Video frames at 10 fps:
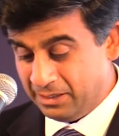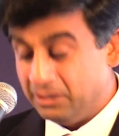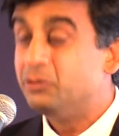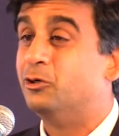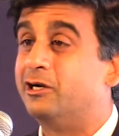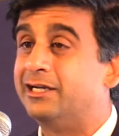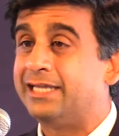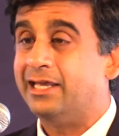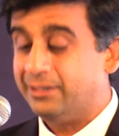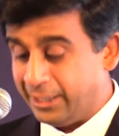who are
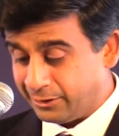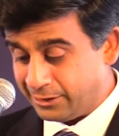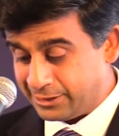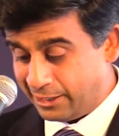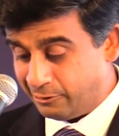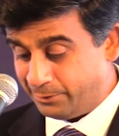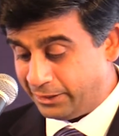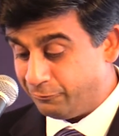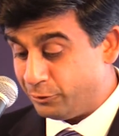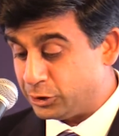attending the
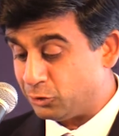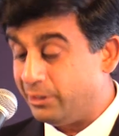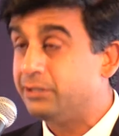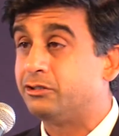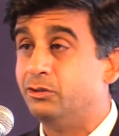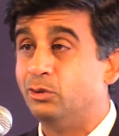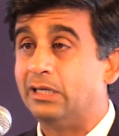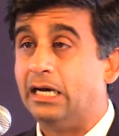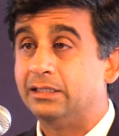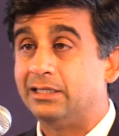ceremony virtually through
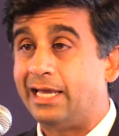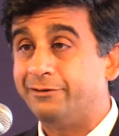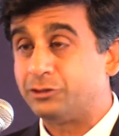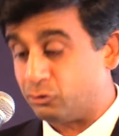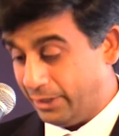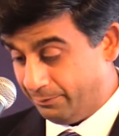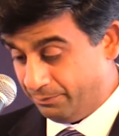the live stream.